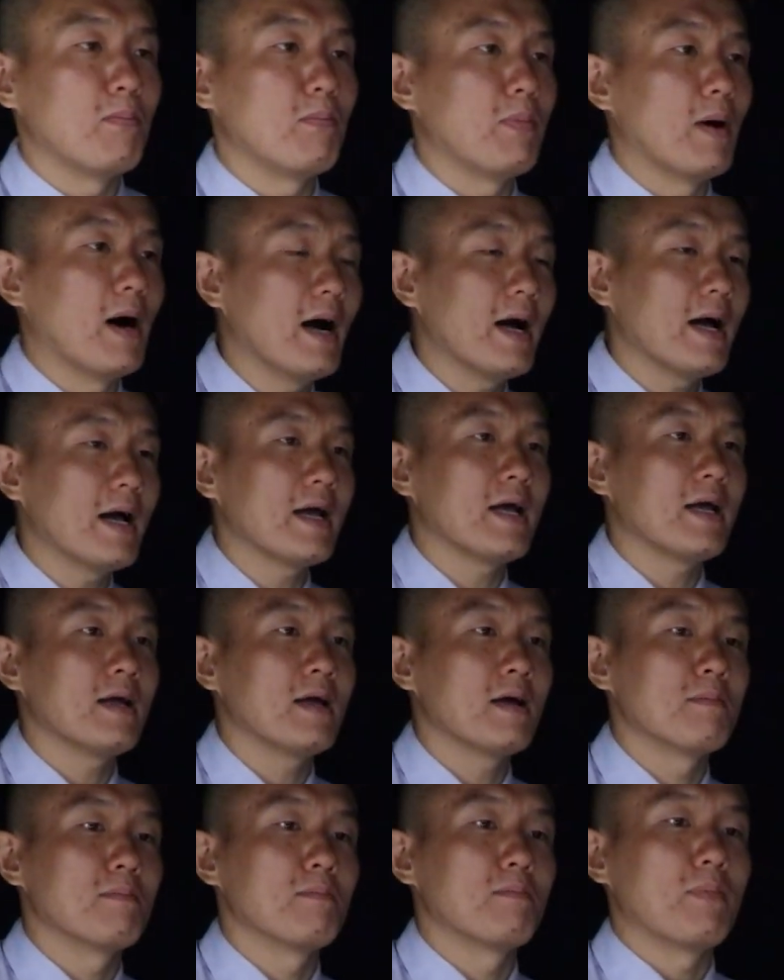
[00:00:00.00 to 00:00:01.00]
buy
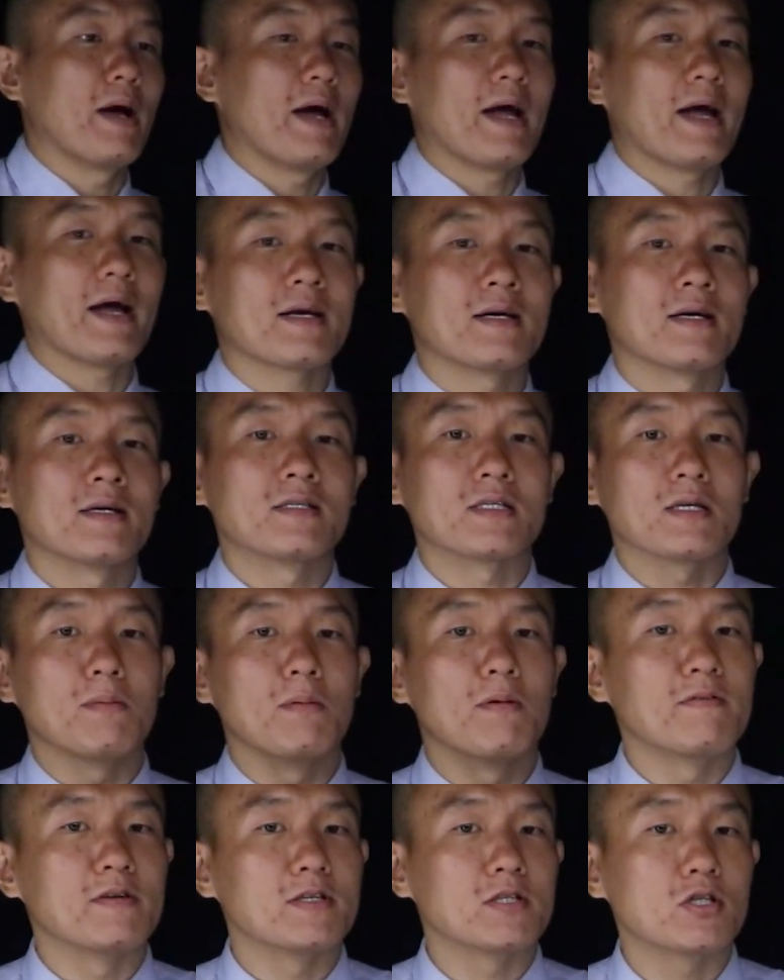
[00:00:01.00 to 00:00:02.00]
back some
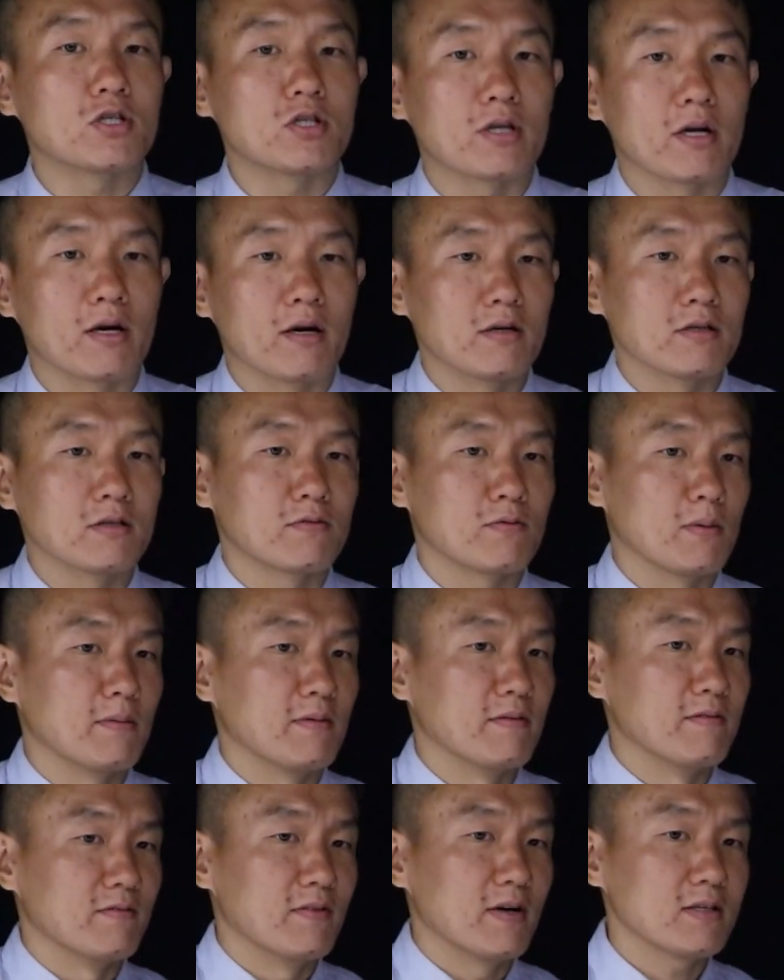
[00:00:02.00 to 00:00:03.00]
of its shares from
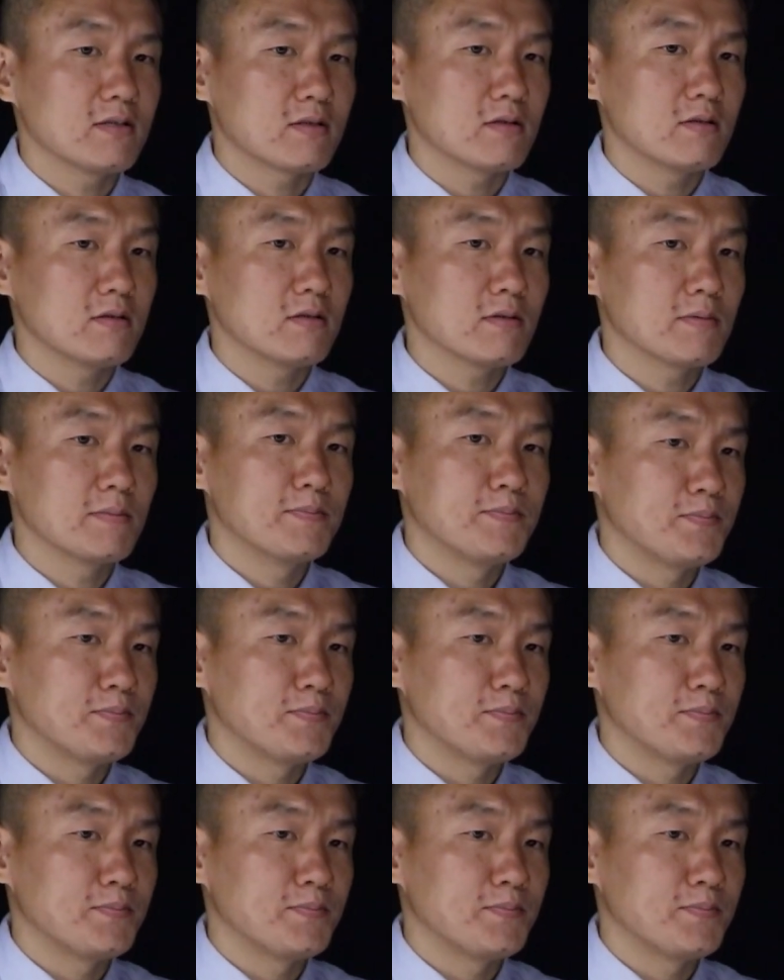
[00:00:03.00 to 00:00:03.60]
investors.